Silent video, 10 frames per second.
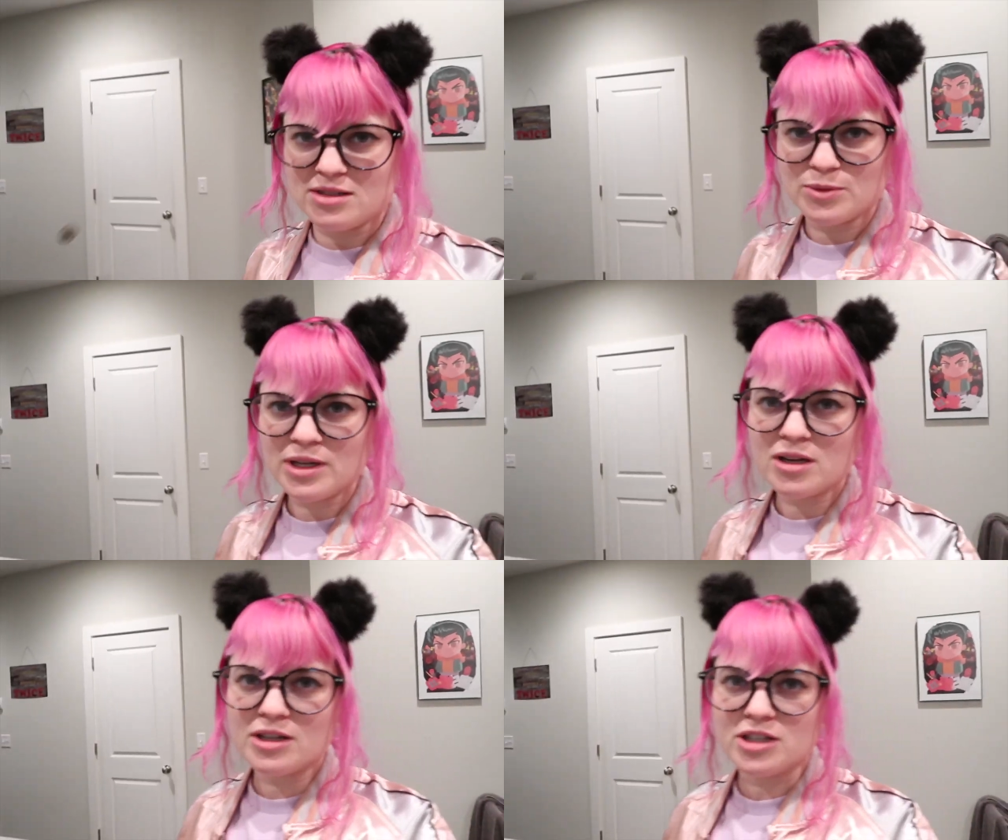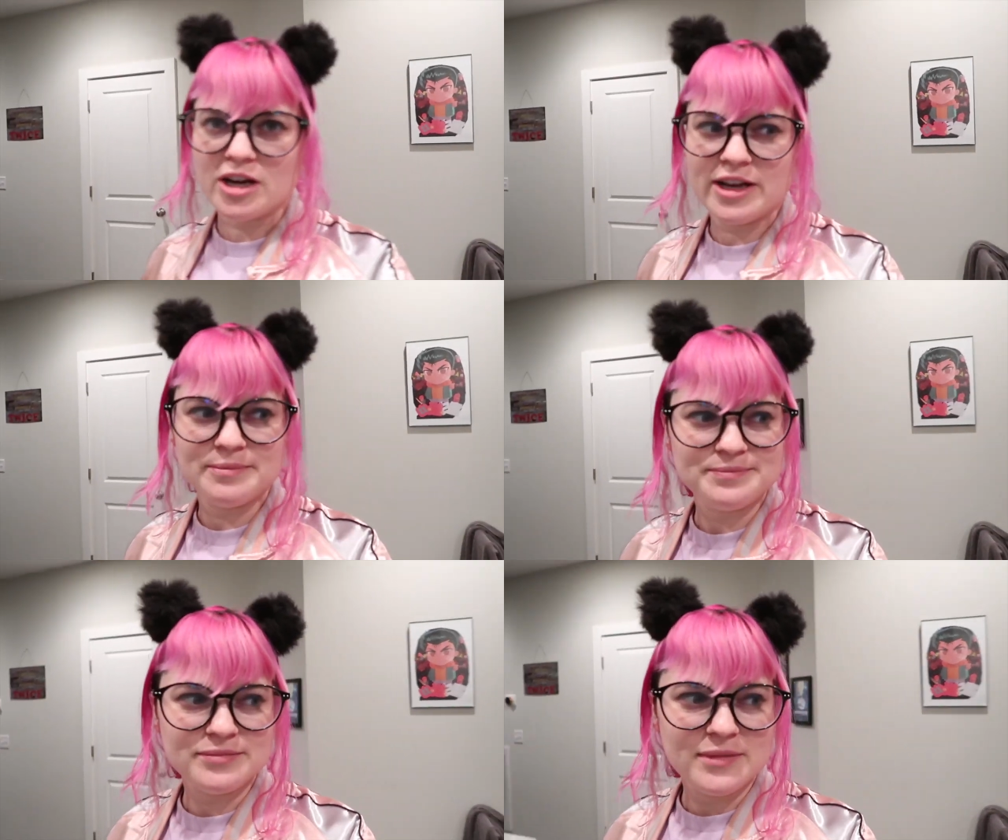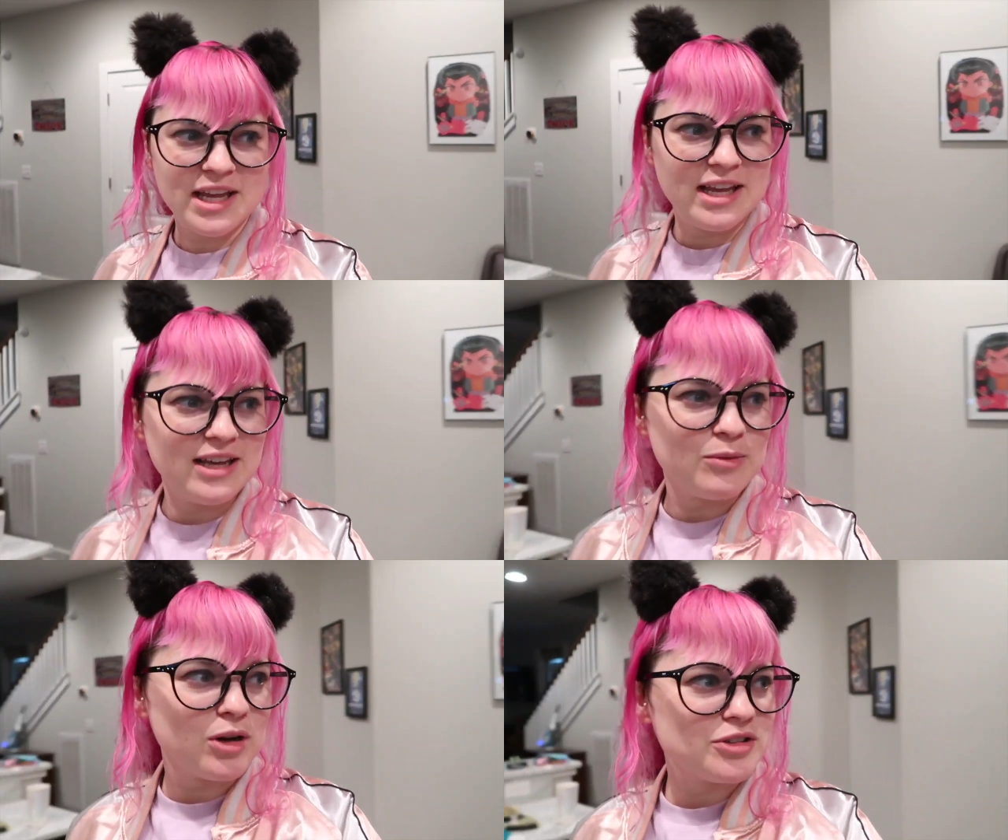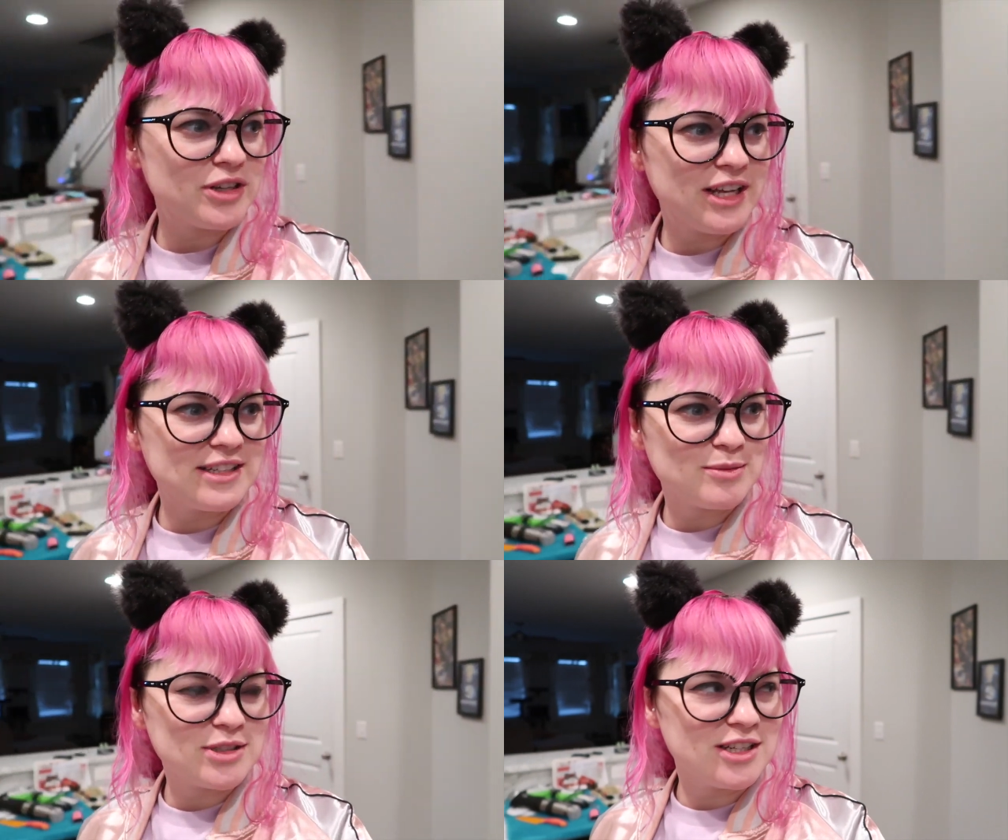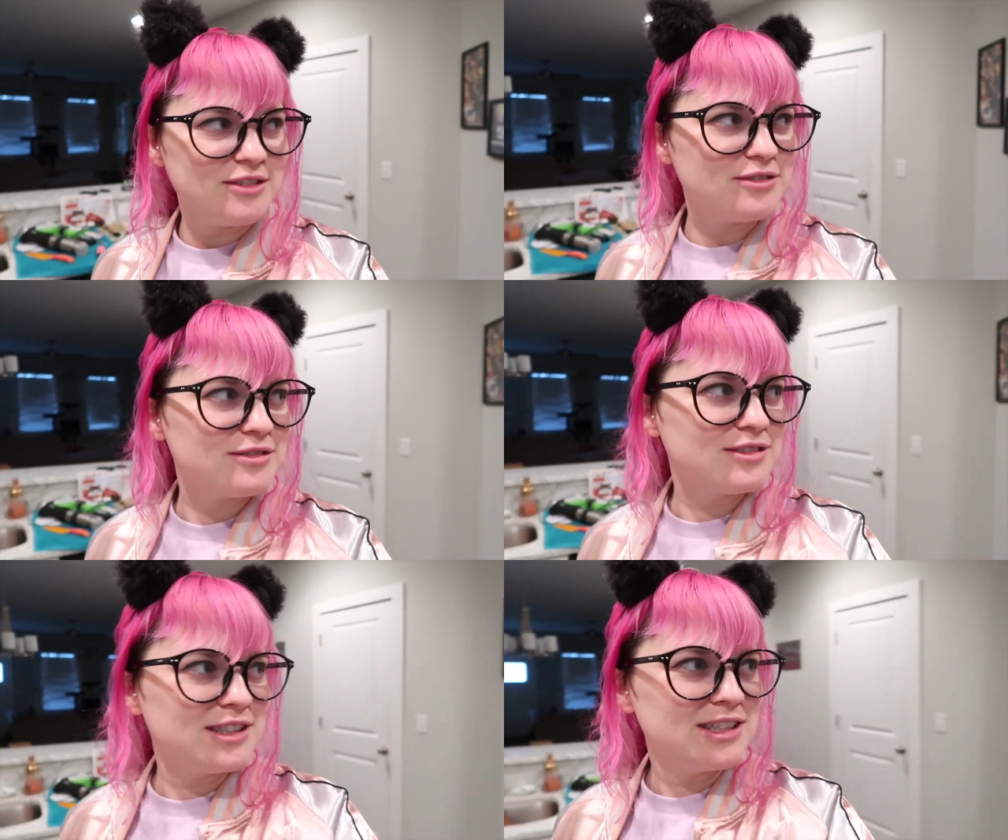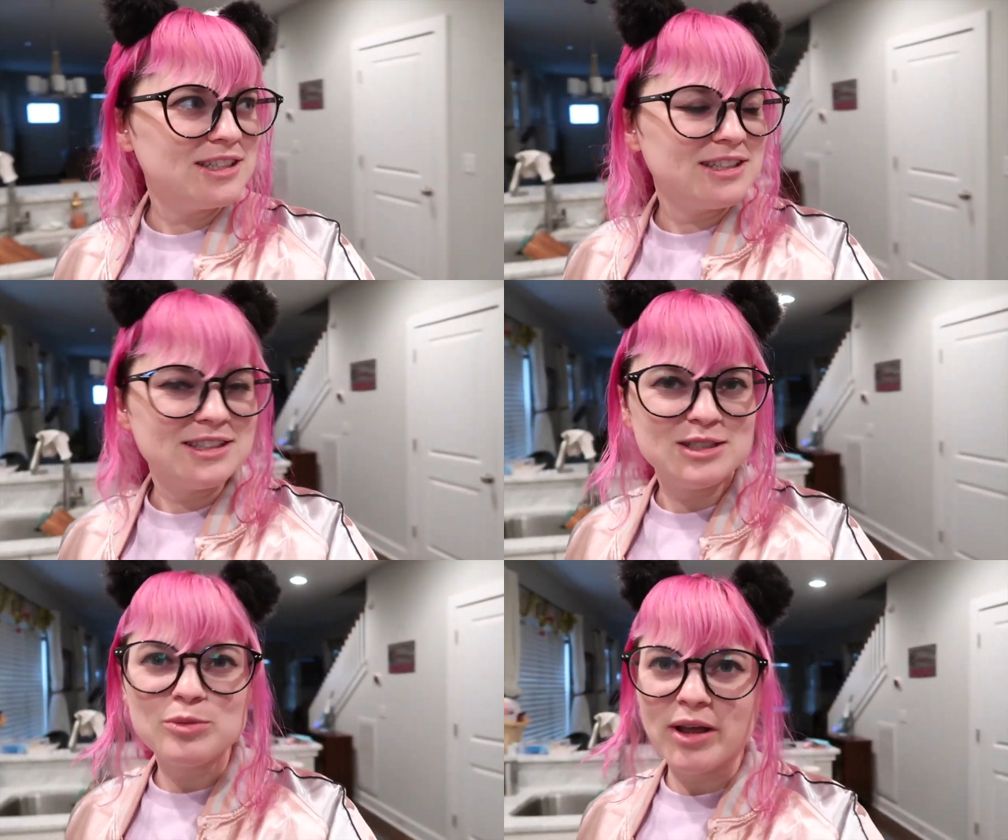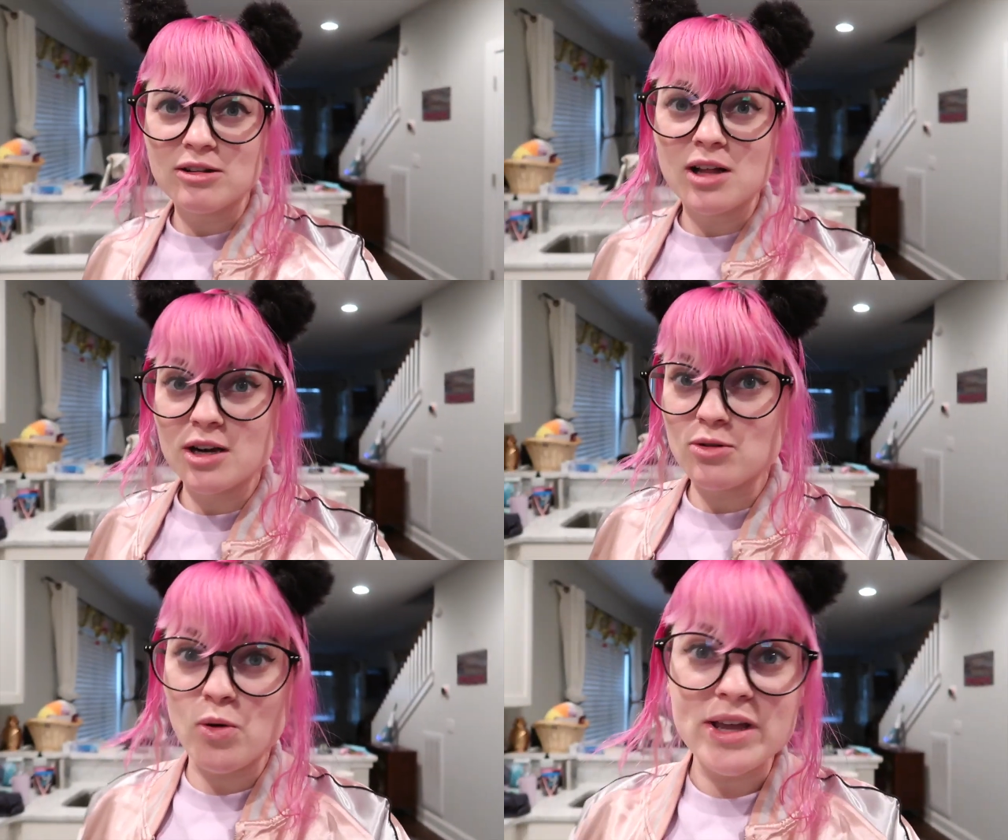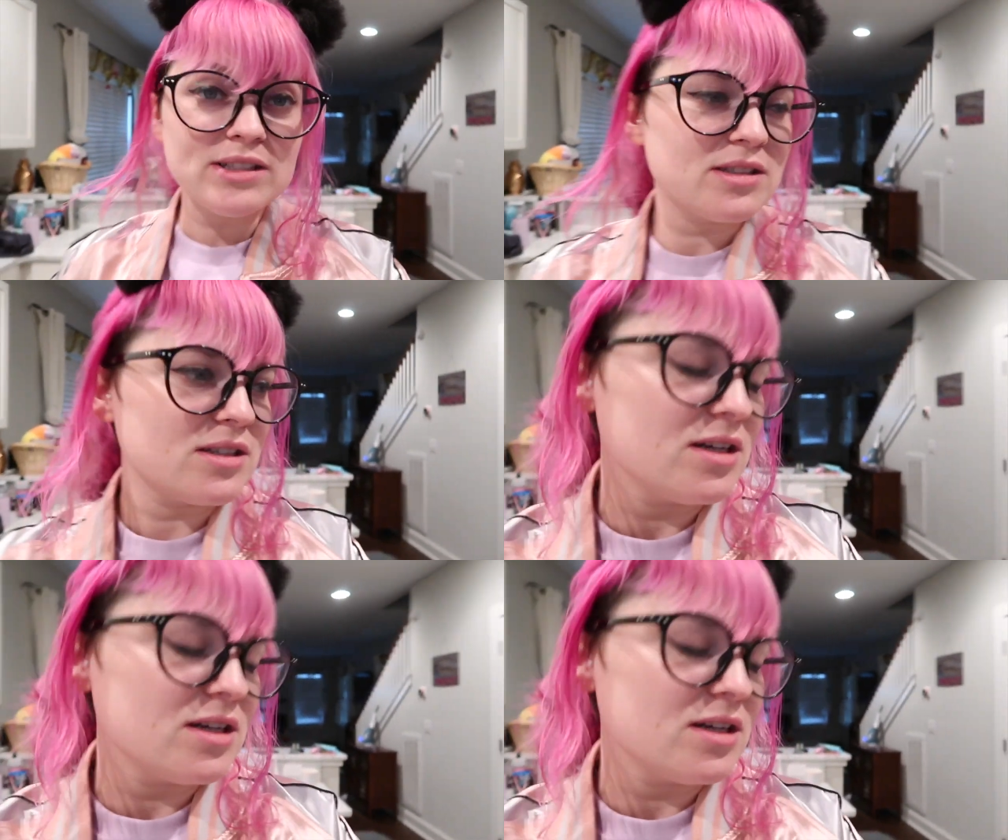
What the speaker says: So we're gonna go to Target, and we're also gonna get some stuff to make a lot of noise,